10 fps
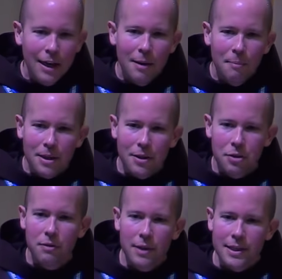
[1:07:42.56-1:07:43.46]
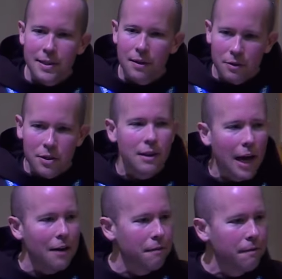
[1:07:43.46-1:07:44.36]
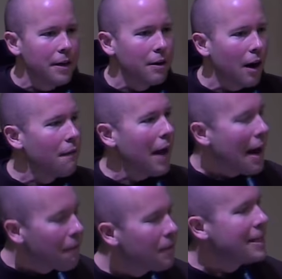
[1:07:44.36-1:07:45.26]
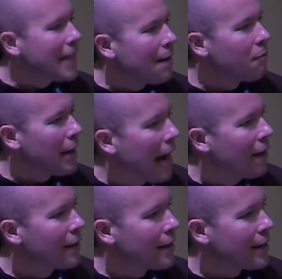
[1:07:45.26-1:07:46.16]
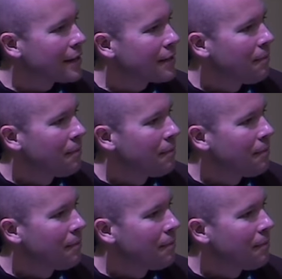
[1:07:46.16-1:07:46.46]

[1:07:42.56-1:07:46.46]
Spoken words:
But the truth is, there's a lot of fear of everyday realities.